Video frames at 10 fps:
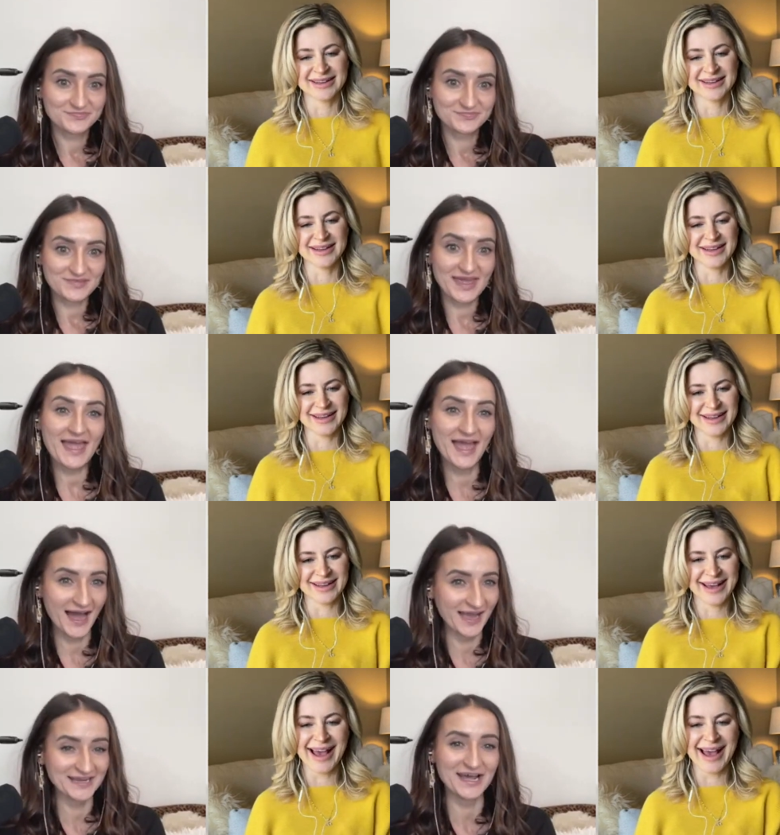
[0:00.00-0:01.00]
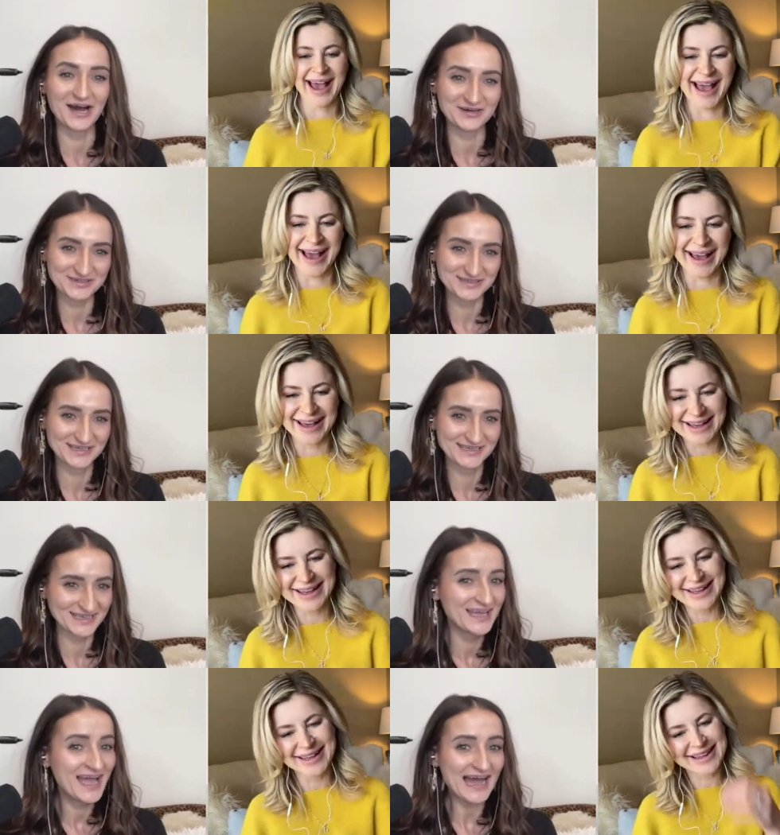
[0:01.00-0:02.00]
Speaker 1: I,
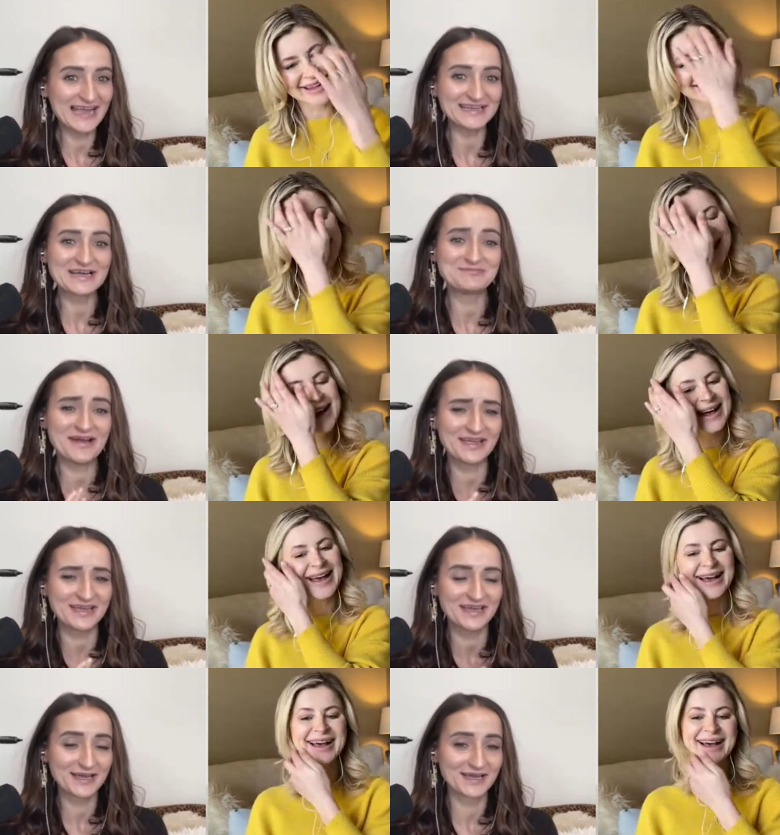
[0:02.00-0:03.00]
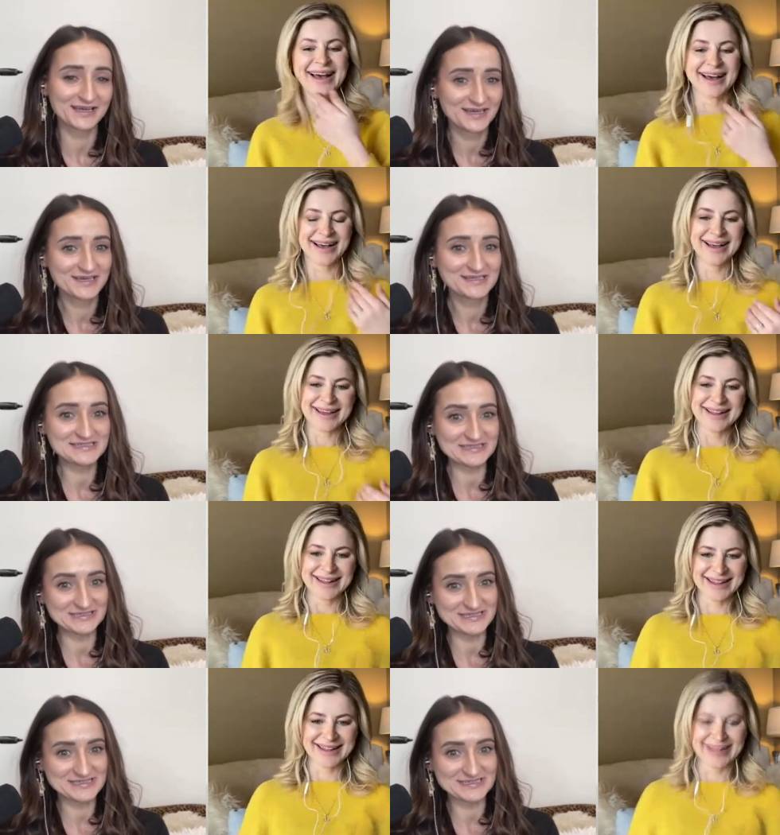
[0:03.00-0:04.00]
my,
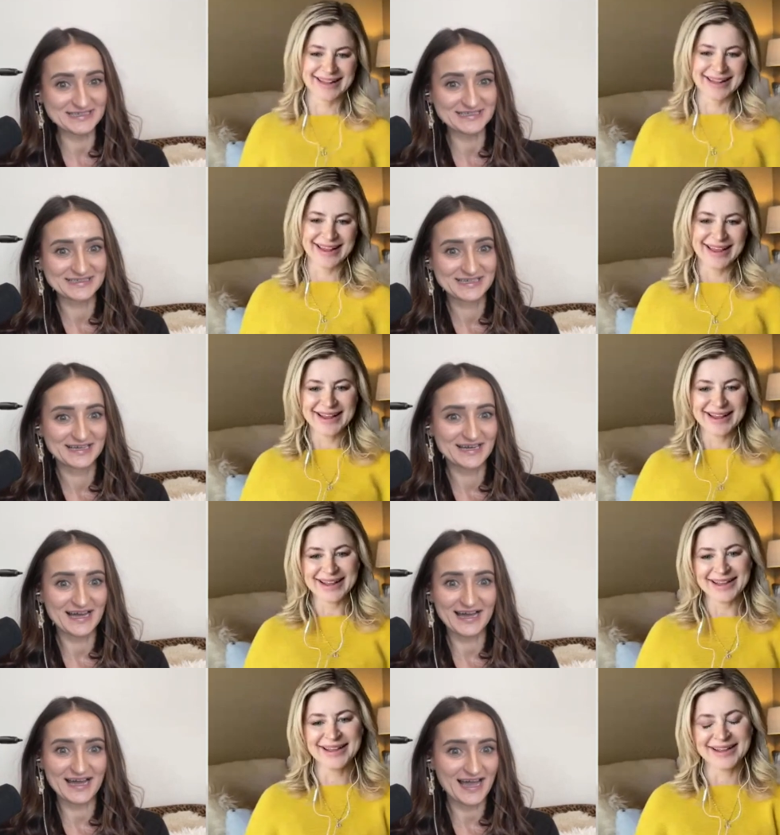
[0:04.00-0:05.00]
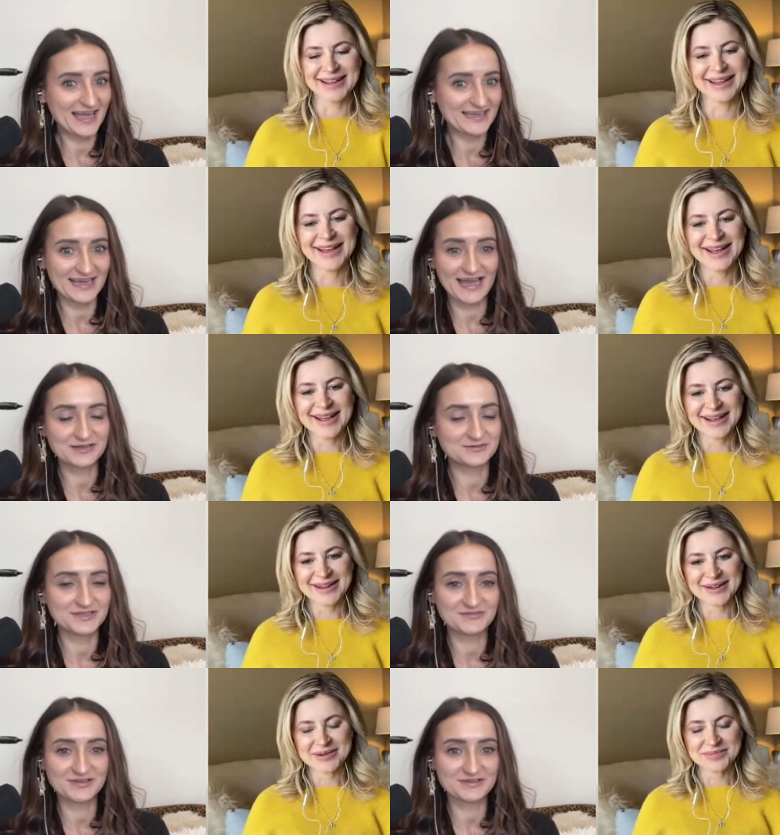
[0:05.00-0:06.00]
seriously, I I don't
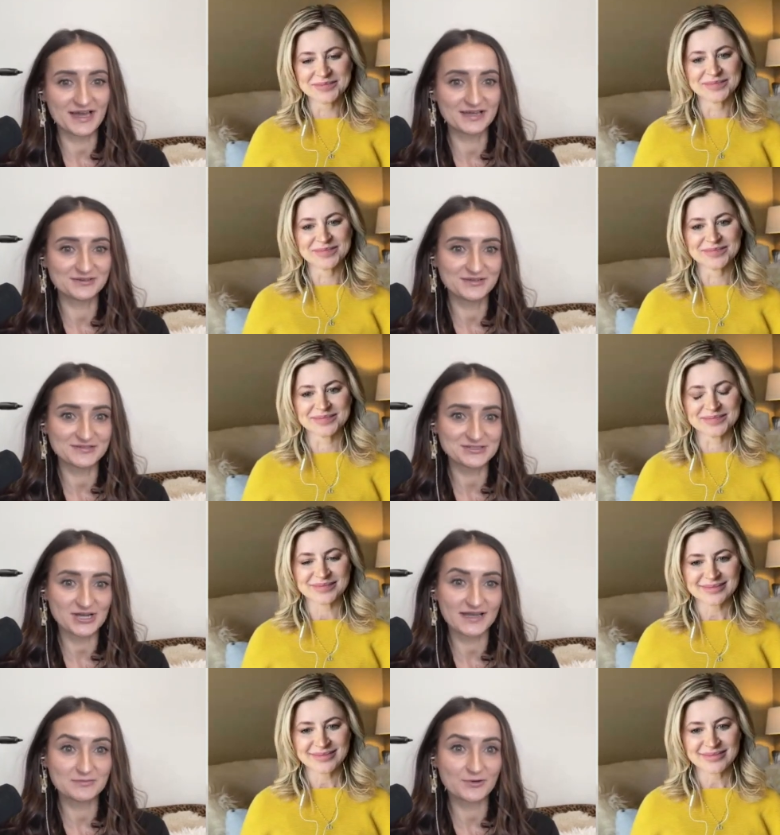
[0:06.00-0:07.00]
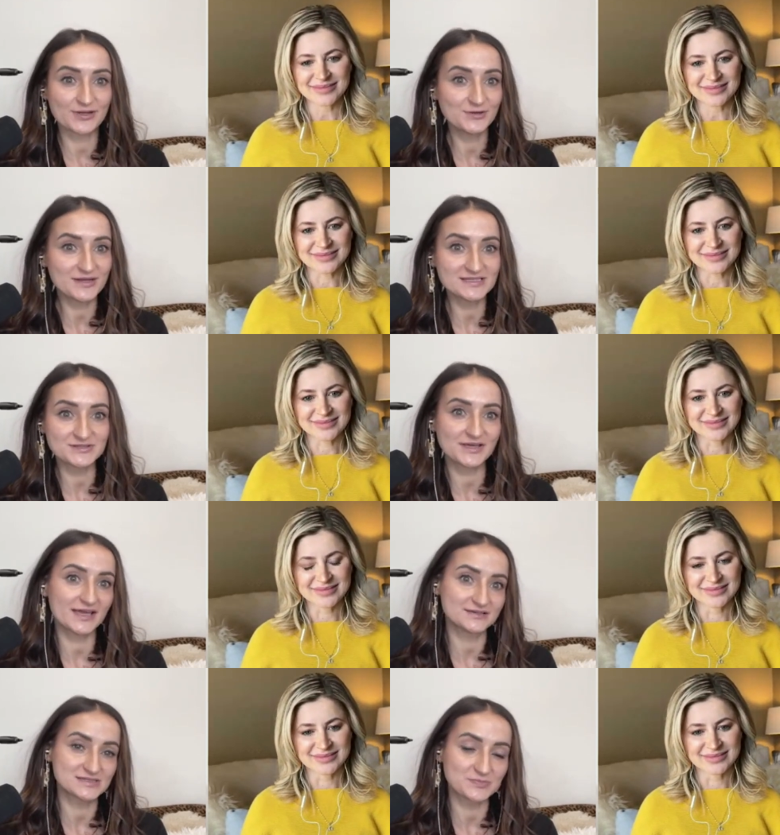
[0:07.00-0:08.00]
even I don't even try anymore. You know what I do?
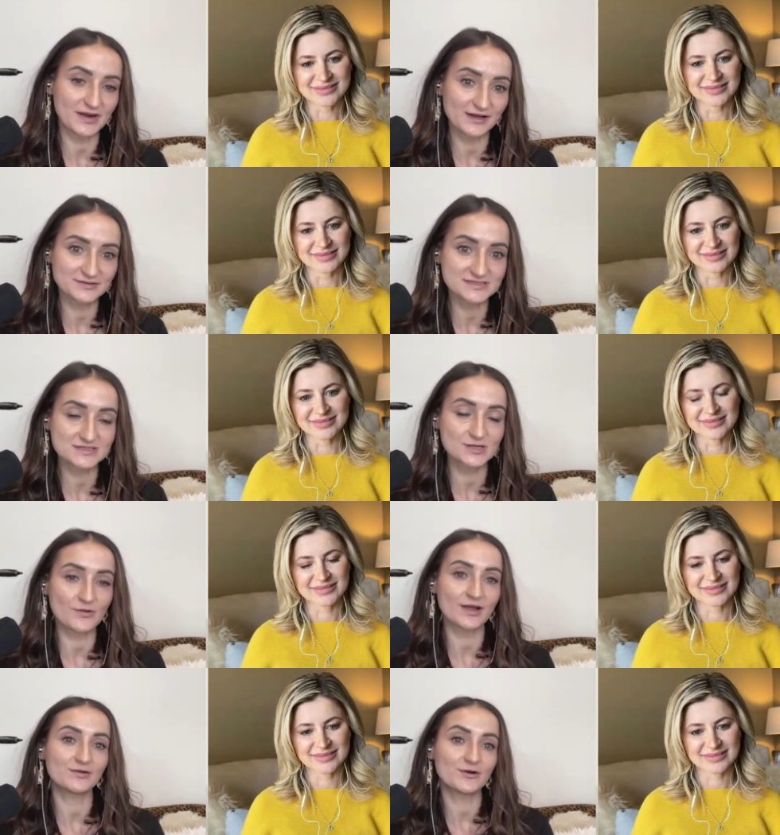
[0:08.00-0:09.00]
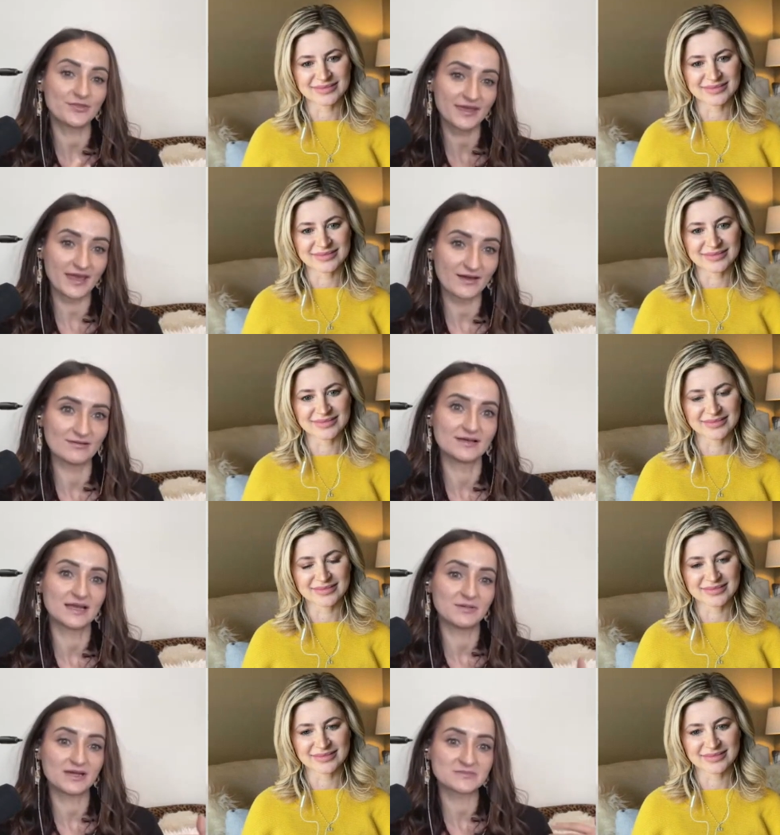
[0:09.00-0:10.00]
Kale sprouts. So I grow the kale.
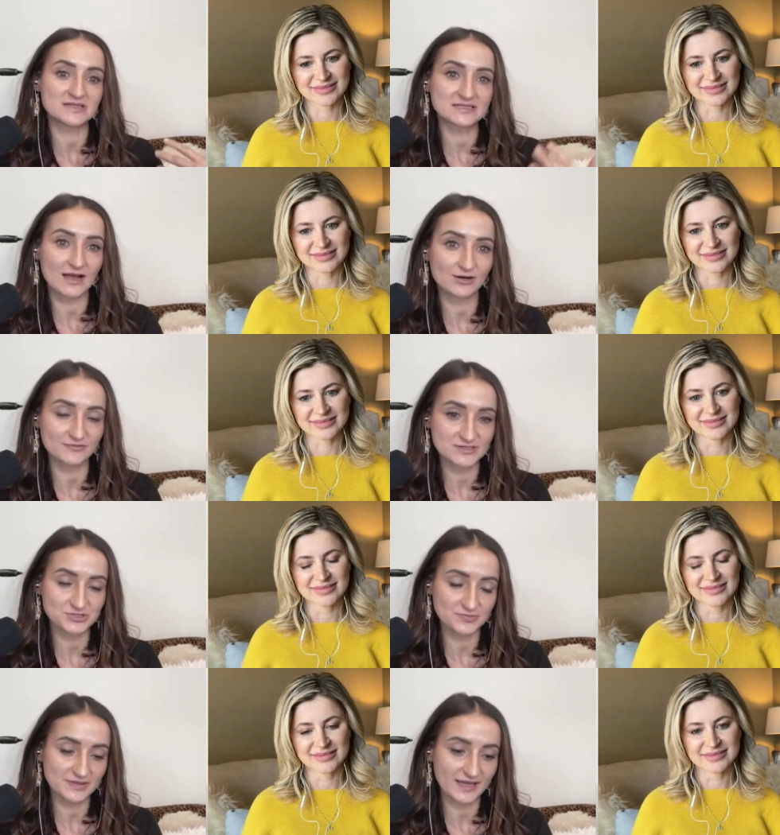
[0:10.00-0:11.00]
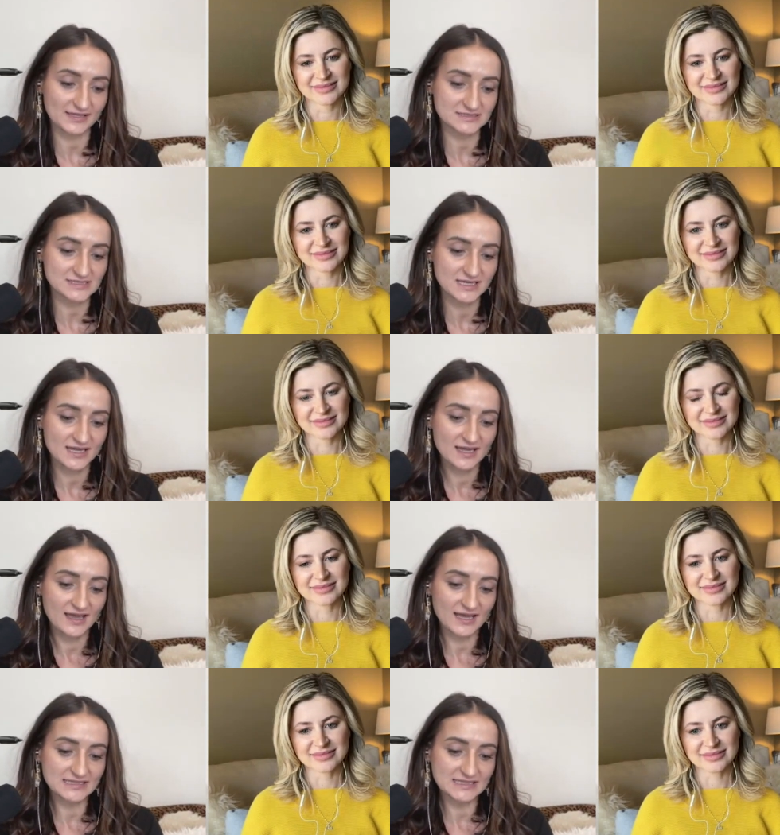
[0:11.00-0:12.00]
It becomes a sacrificial plant,
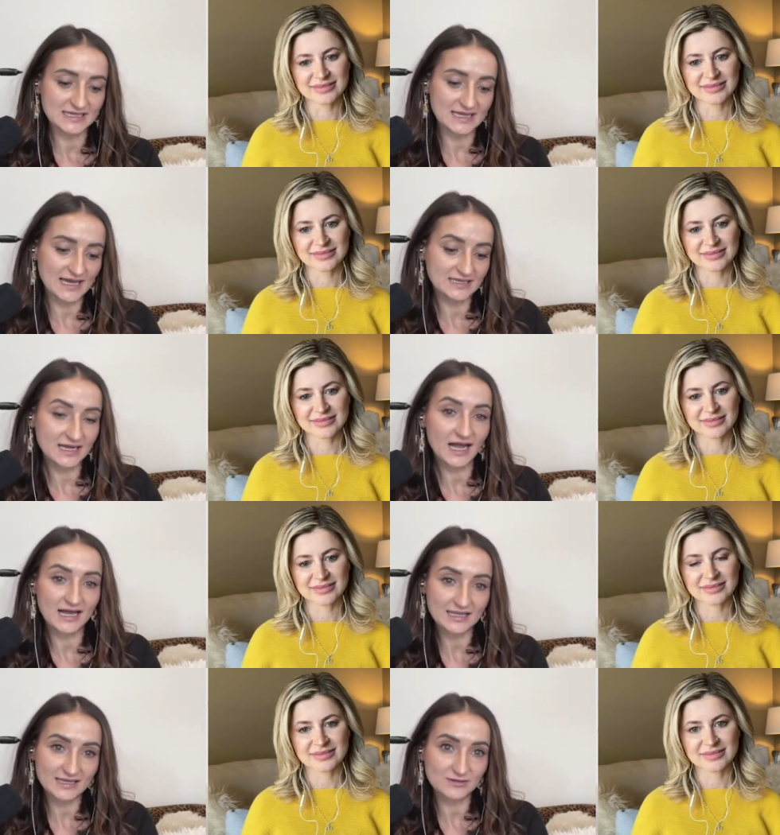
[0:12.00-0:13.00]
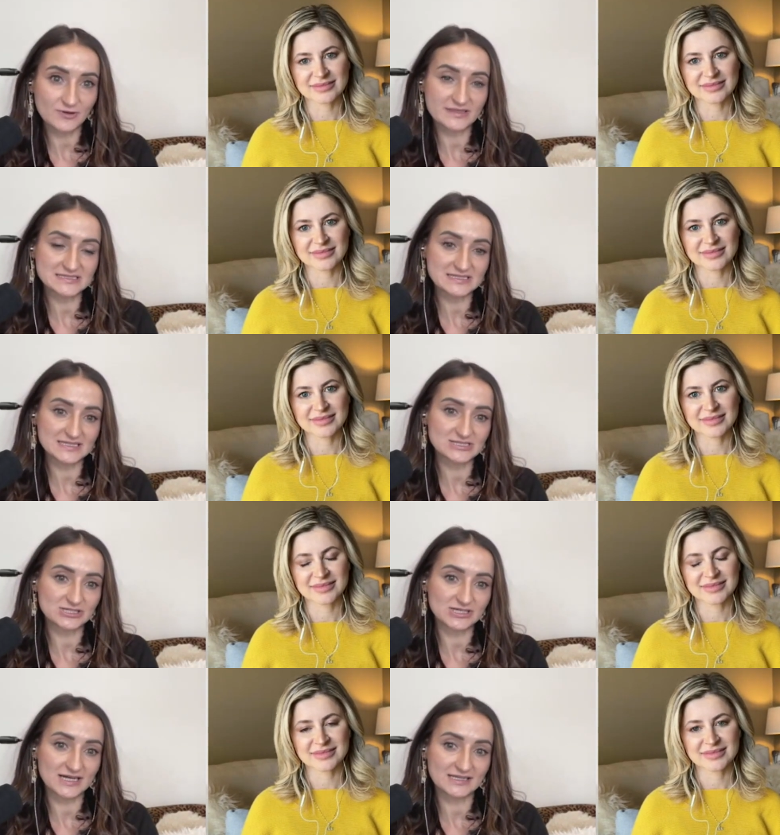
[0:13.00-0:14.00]
and then I cut it when the seeds
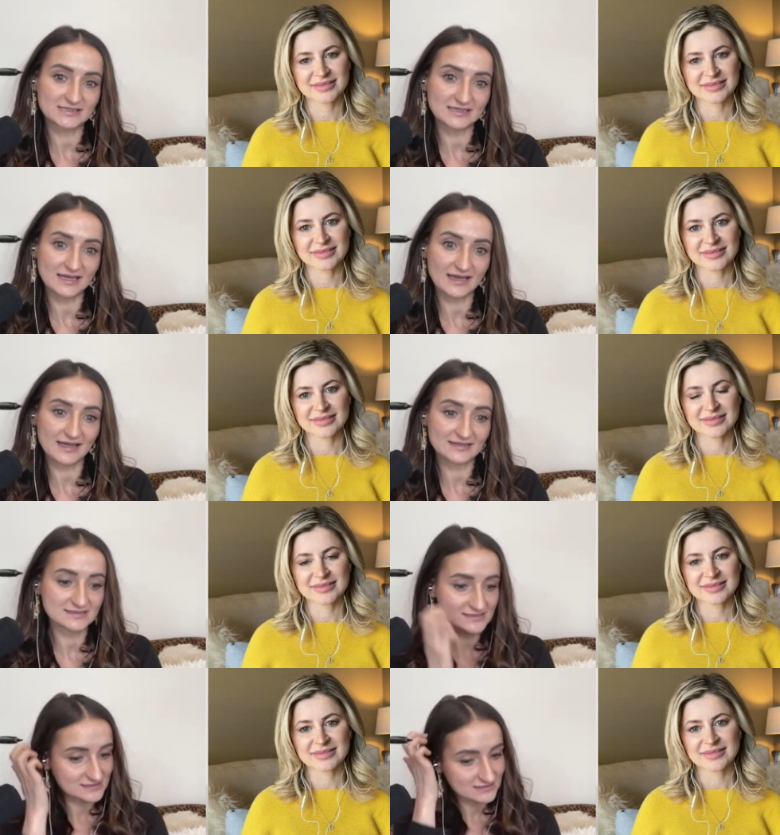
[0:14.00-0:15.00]
are on, and